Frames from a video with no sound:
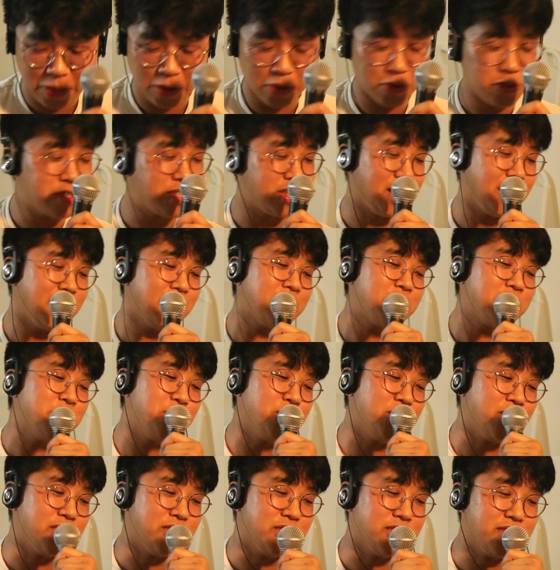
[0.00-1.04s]
That could
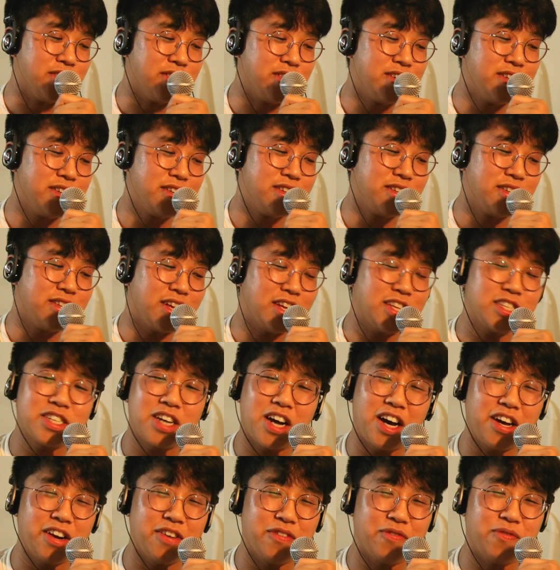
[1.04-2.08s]
be good. That's
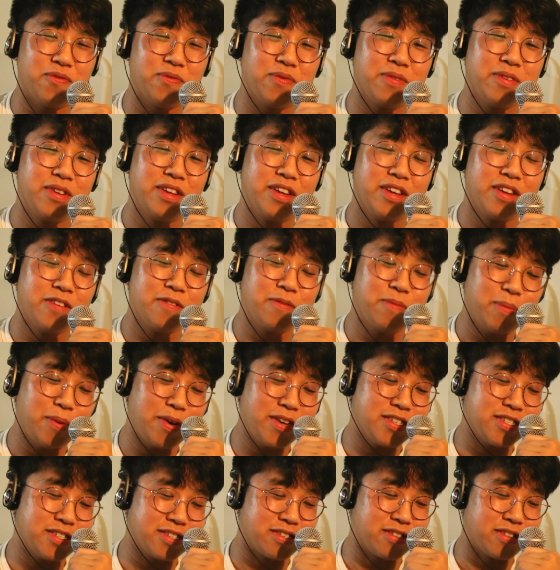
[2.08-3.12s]
kind of
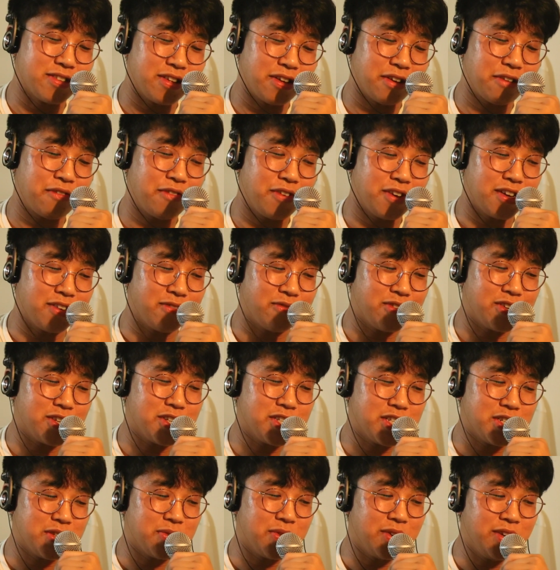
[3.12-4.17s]
basically like fan
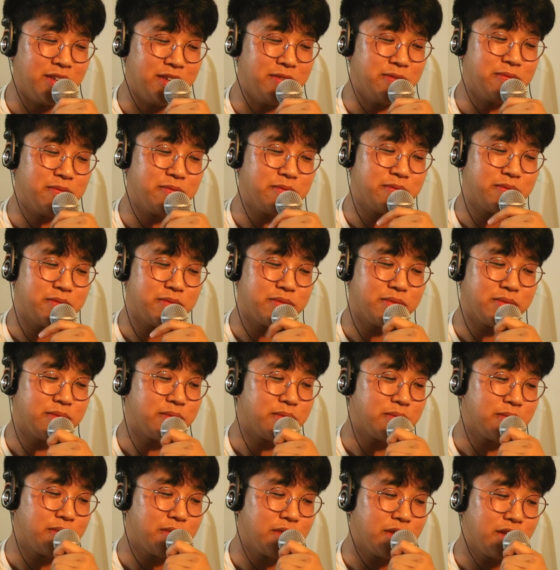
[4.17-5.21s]
fiction, right?
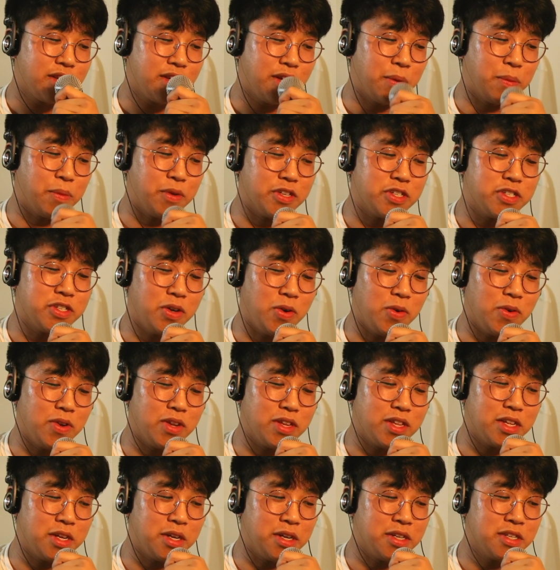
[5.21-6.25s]
I mean, certain
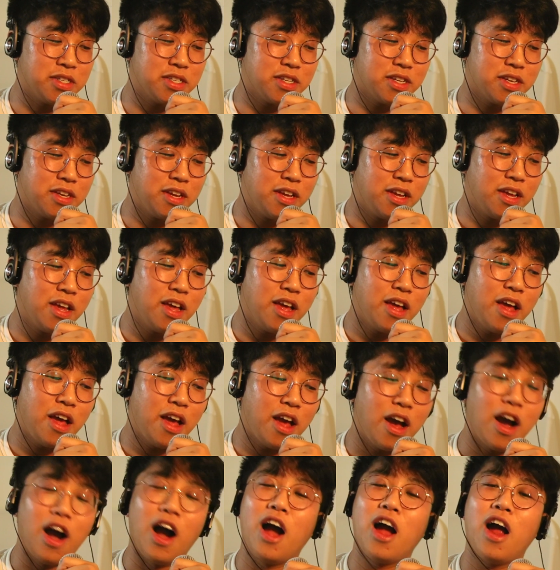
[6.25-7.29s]
things.
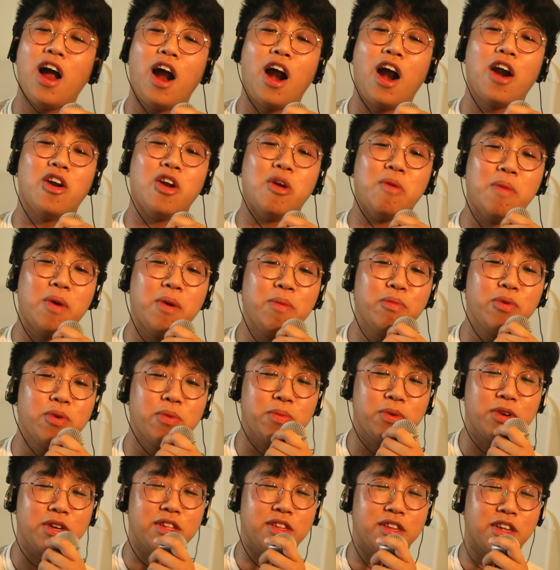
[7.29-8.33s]
I remember
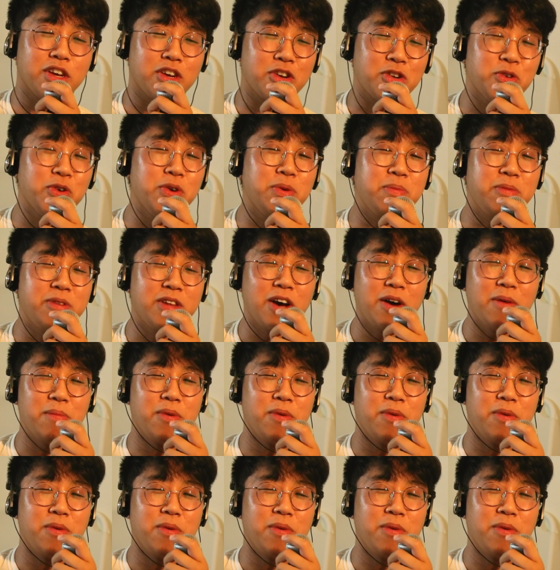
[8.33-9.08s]
being like creeped out by